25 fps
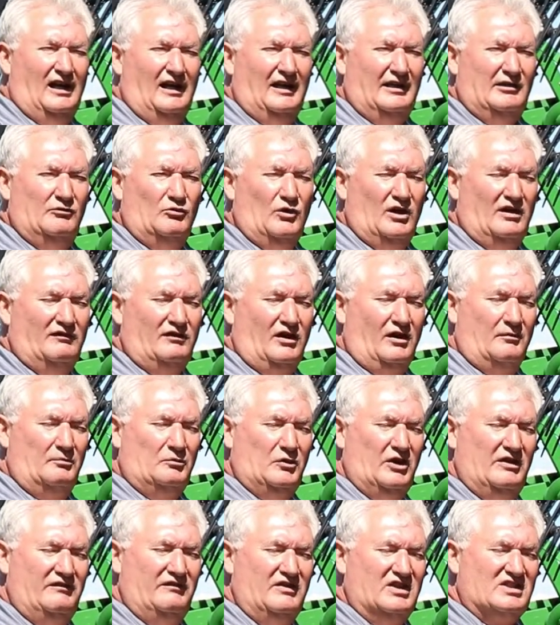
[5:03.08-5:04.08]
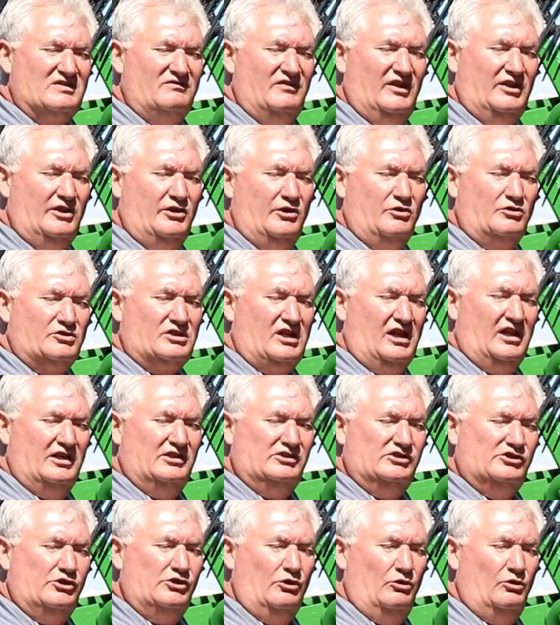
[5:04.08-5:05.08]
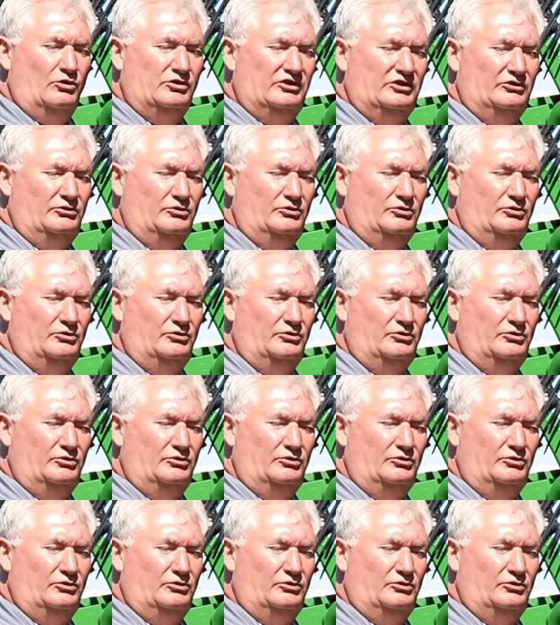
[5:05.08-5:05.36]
in one of our previous videos I showed